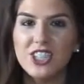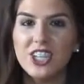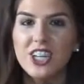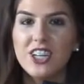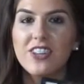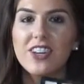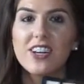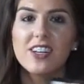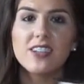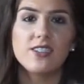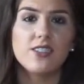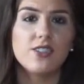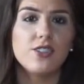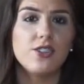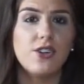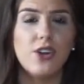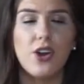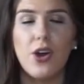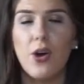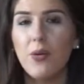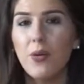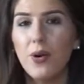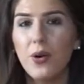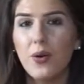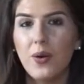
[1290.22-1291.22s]
There's
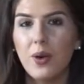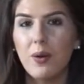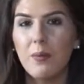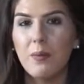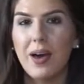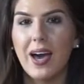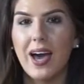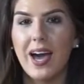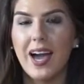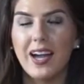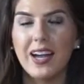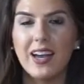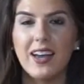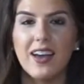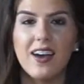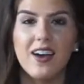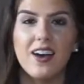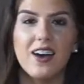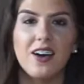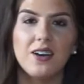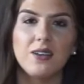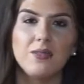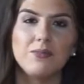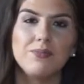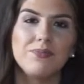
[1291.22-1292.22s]
no going back,
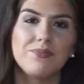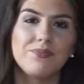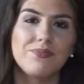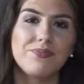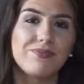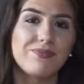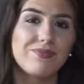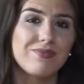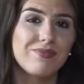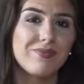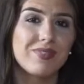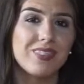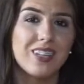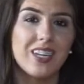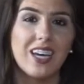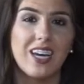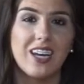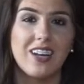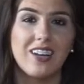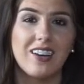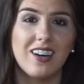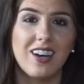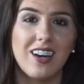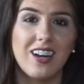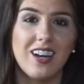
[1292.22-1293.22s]
and
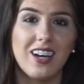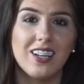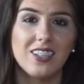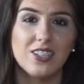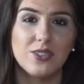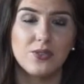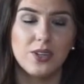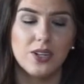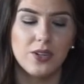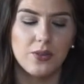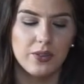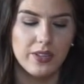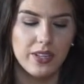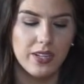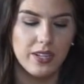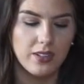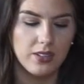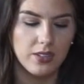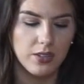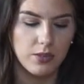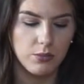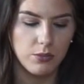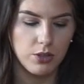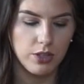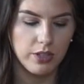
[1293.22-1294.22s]
you kind of have to work with it a
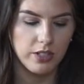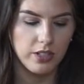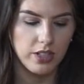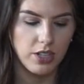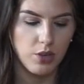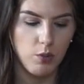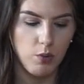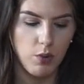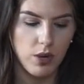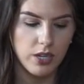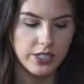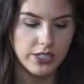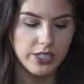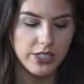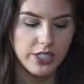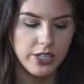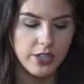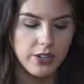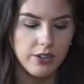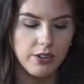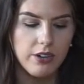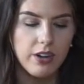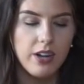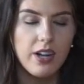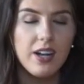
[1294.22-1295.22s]
little more than you want
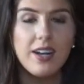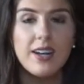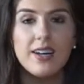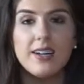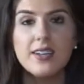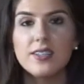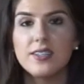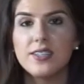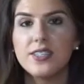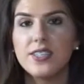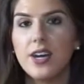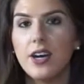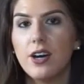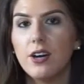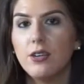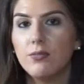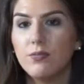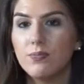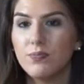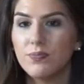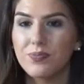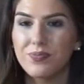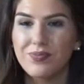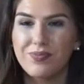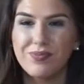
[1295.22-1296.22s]
to.
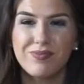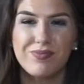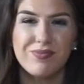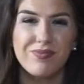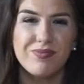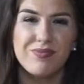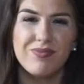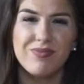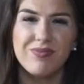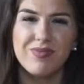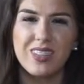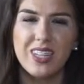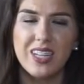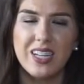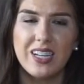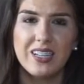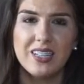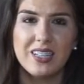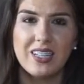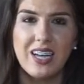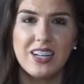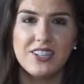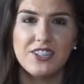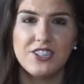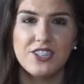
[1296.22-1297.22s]
So
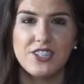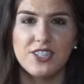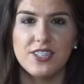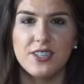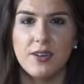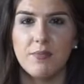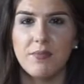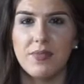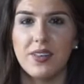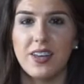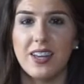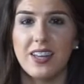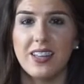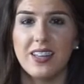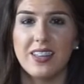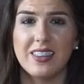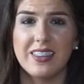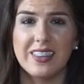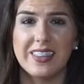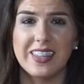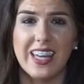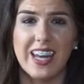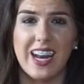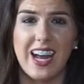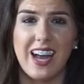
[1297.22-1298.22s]
that's just something
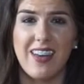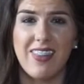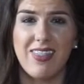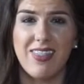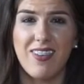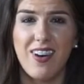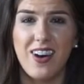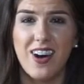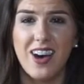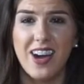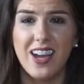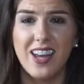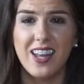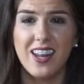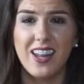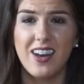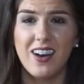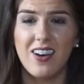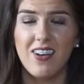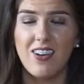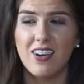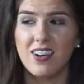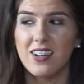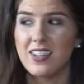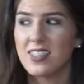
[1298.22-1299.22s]
that I thought,
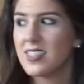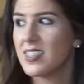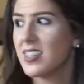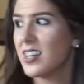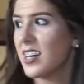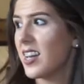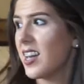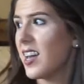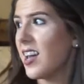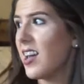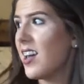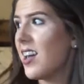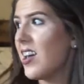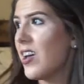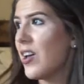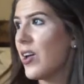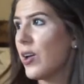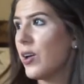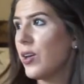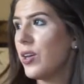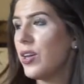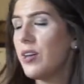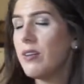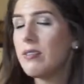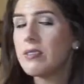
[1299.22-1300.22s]
honestly.
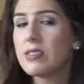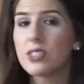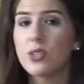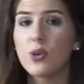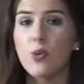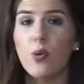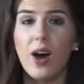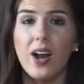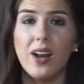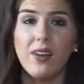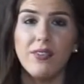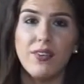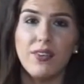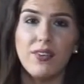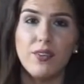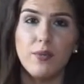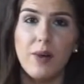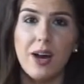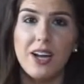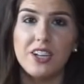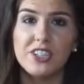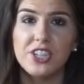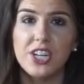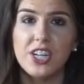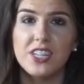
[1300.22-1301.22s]
Used quite a few of the
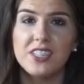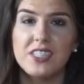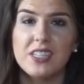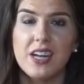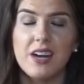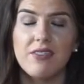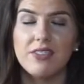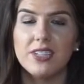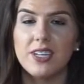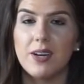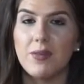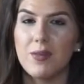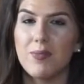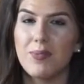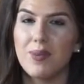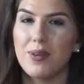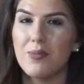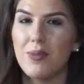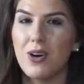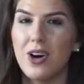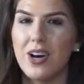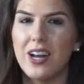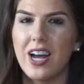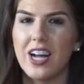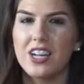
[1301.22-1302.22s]
matte shades, and every time I put
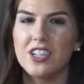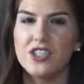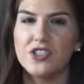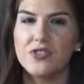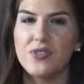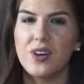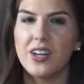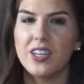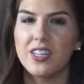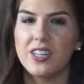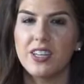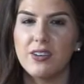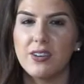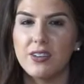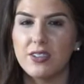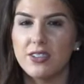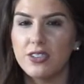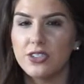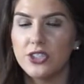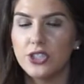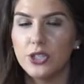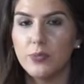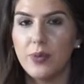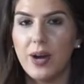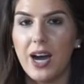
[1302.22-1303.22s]
them on, I just felt like they were a
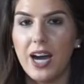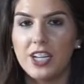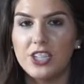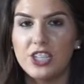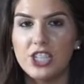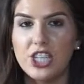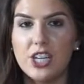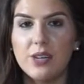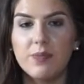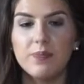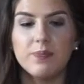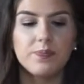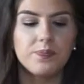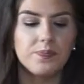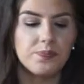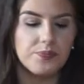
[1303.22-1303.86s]
little too patchy.